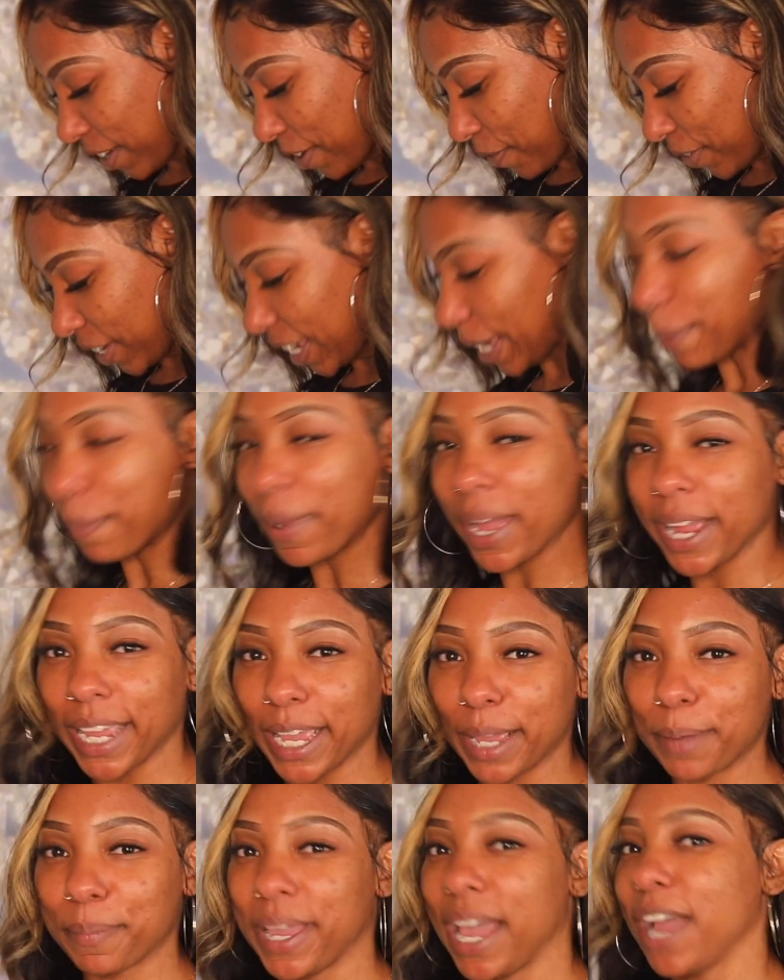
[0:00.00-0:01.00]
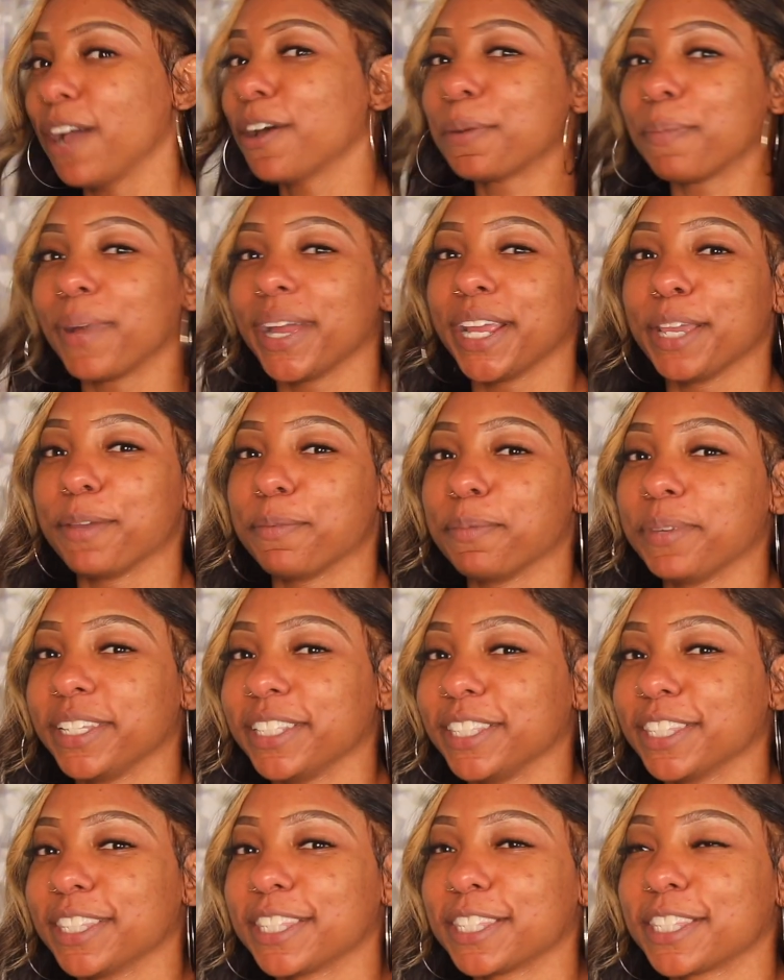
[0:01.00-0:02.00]
Forget Miami. I go to
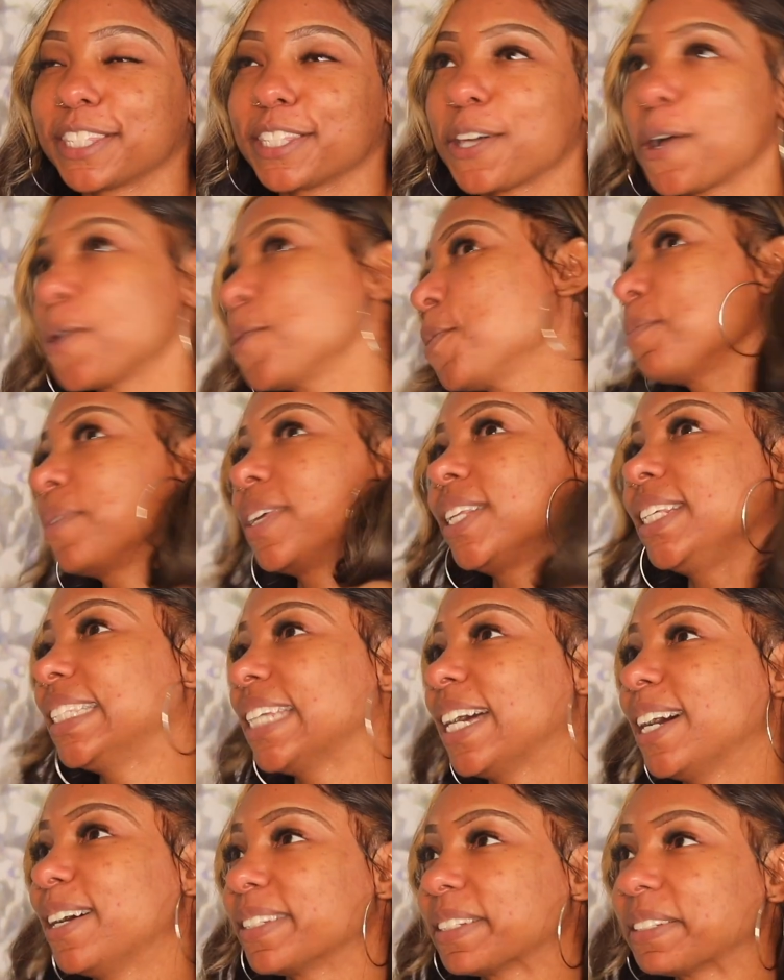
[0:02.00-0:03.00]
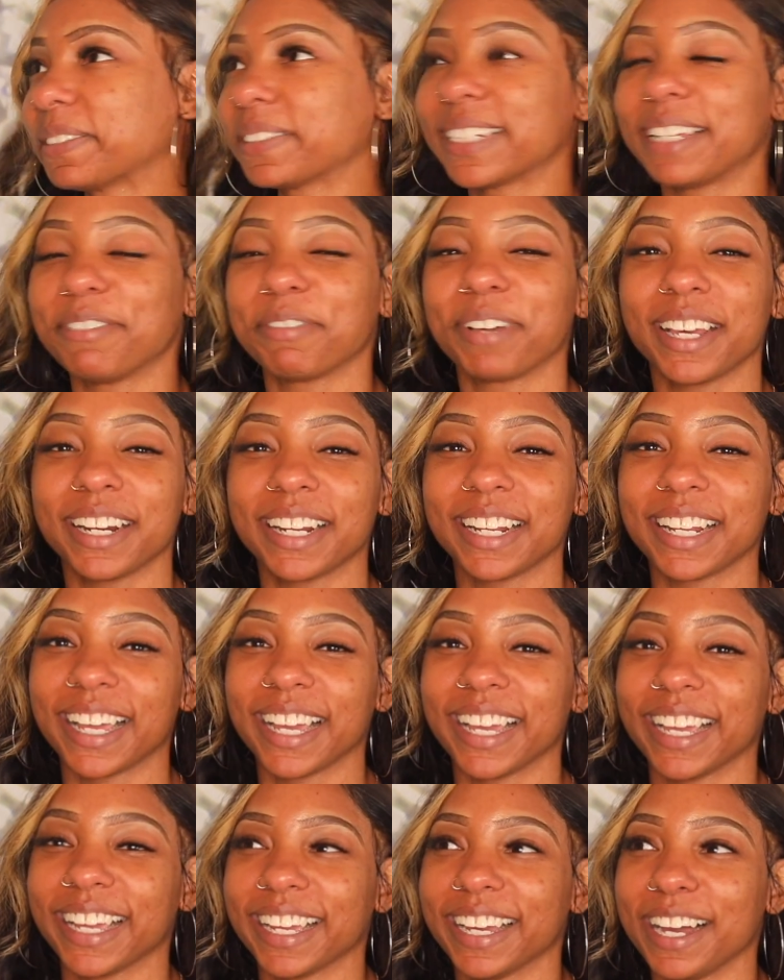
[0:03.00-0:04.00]
Miami so many times. I'm kind of
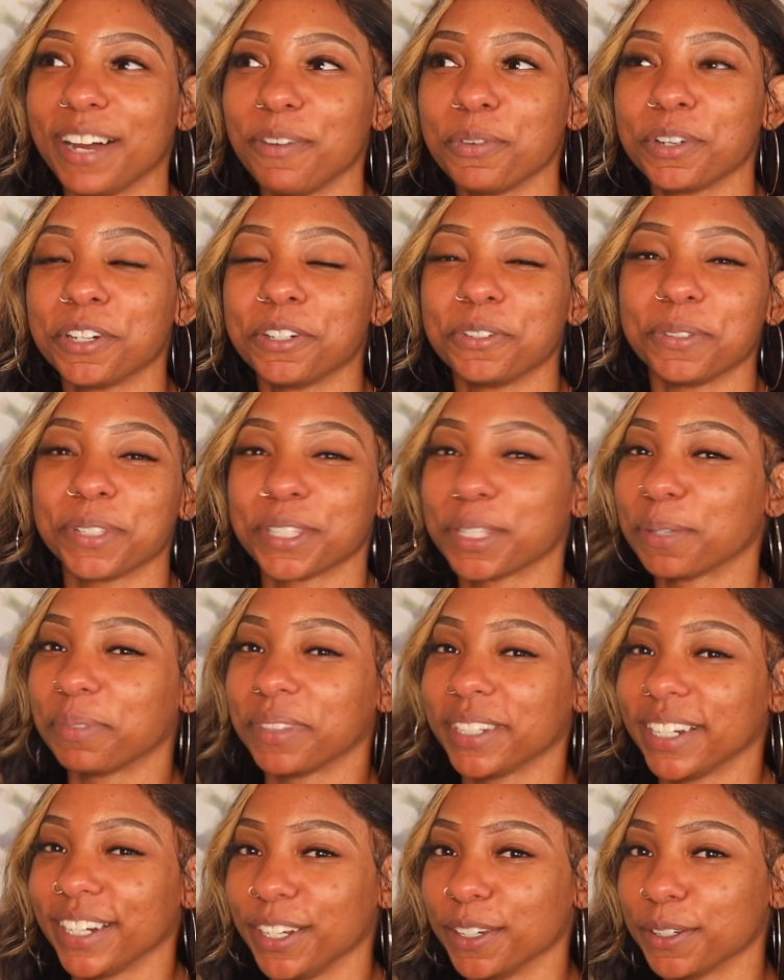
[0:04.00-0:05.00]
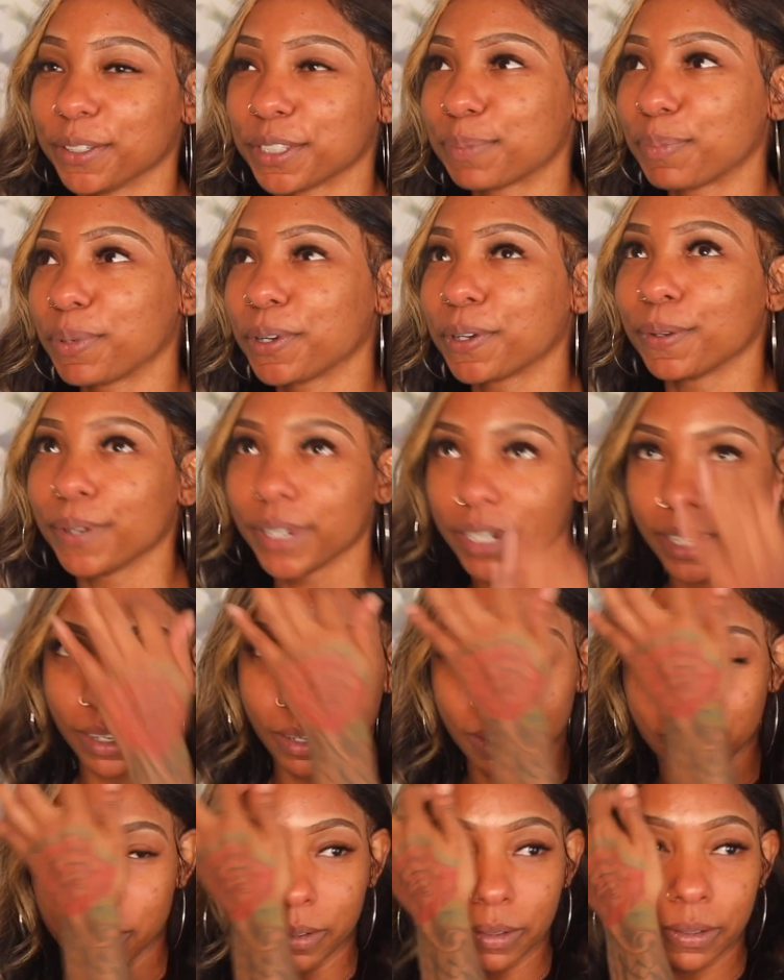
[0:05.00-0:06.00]
like, I want to do something else. Puerto
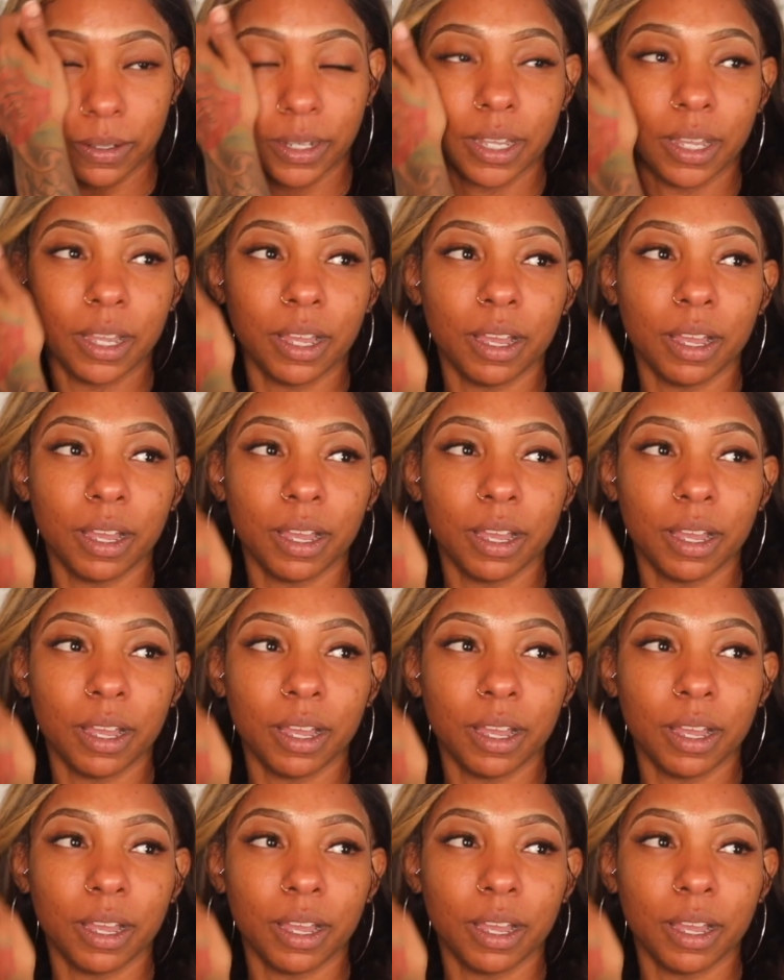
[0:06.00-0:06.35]
Rico,